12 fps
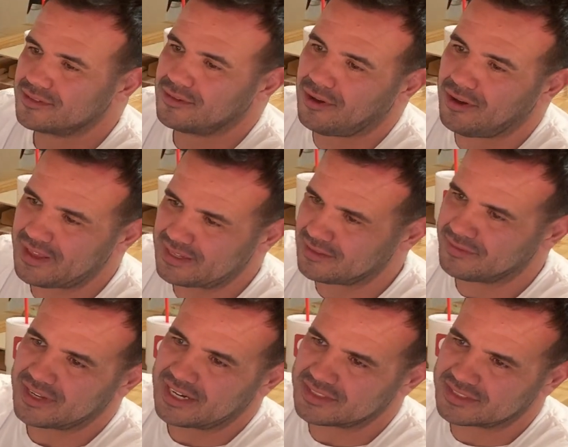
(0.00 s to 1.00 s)
So all that stuff
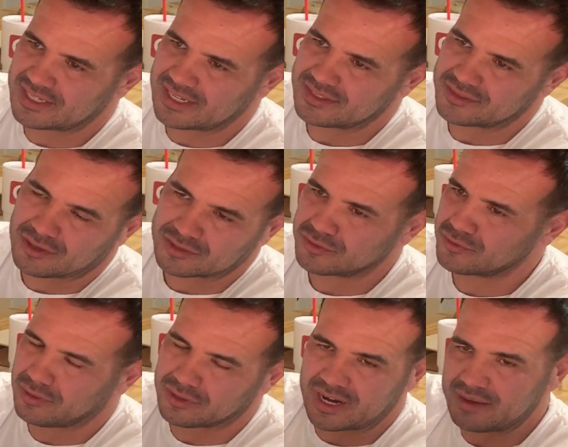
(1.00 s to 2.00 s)
that I just said, the charge
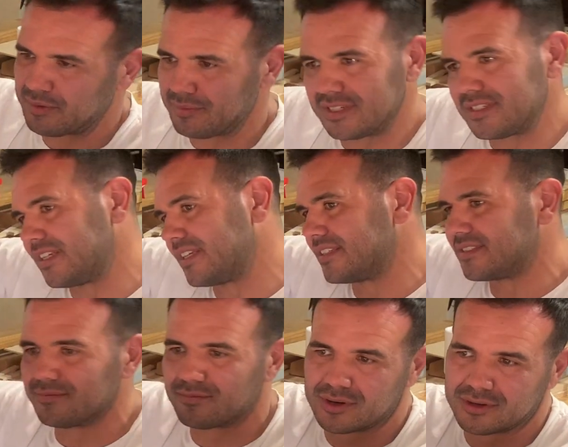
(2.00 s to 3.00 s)
controller, MPPTs,
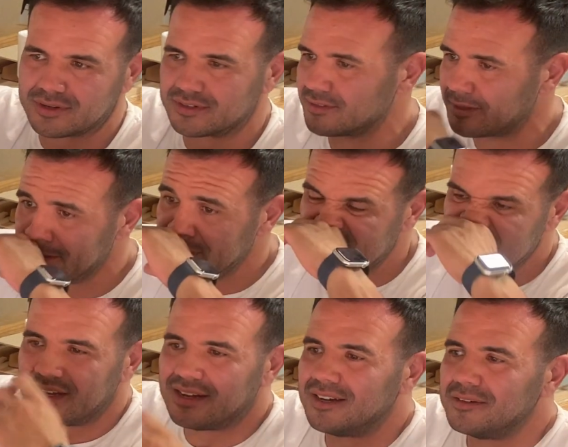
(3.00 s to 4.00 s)
inverters,
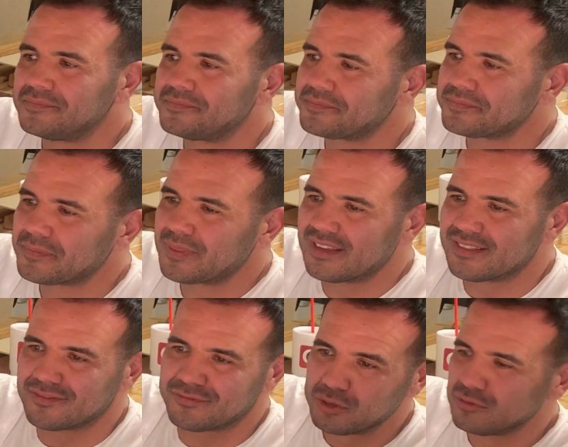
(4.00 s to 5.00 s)

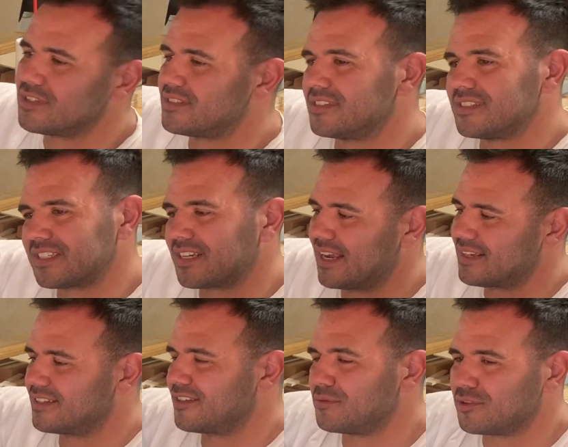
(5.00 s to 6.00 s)
the fuses and disconnects
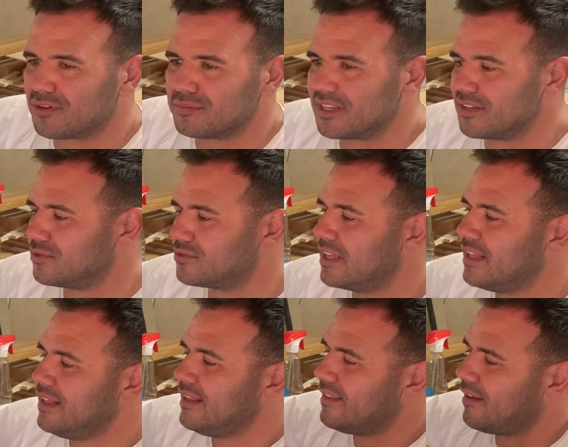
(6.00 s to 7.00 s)
that you would normally use,
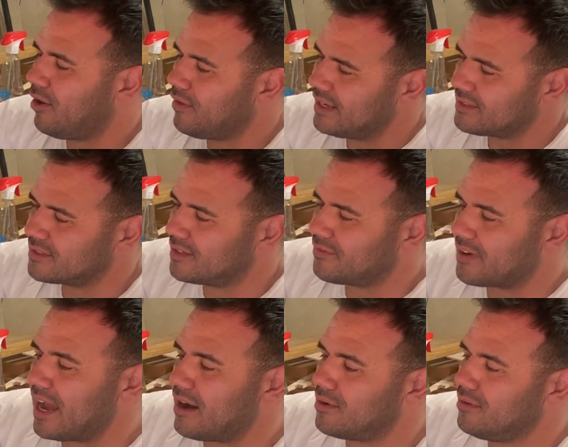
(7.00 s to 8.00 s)
all that stuff
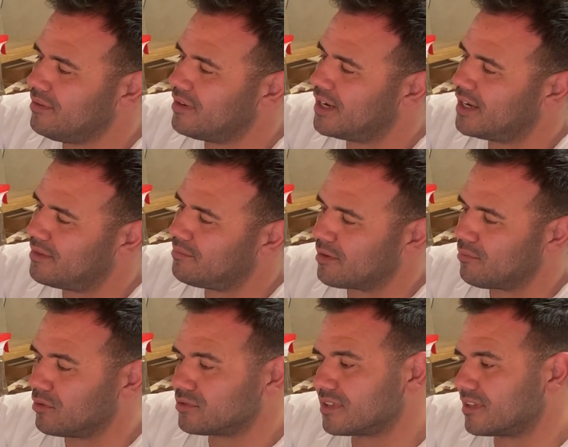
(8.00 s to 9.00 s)
now, in
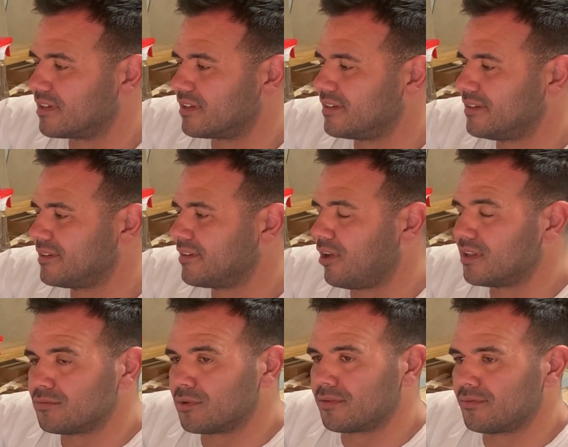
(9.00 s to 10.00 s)
most of the
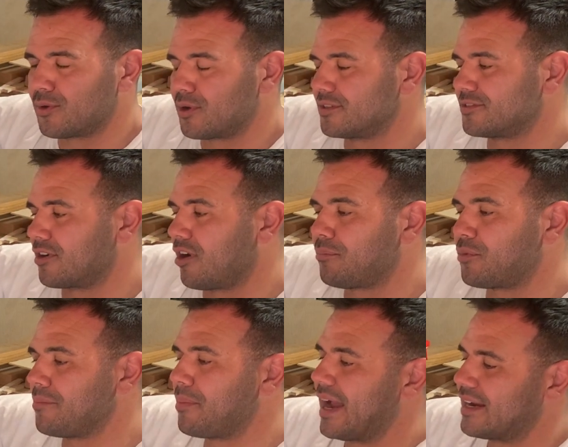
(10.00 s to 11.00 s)
all-in-one inverters, they're all
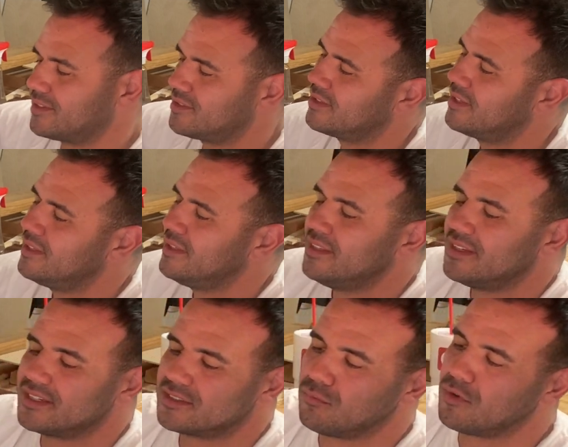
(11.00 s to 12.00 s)
prepackaged
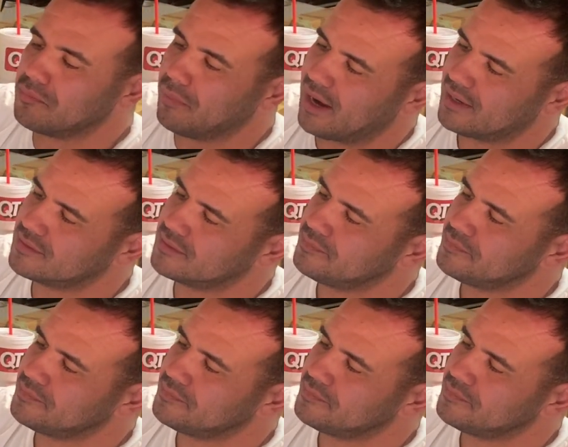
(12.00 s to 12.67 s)
into one box.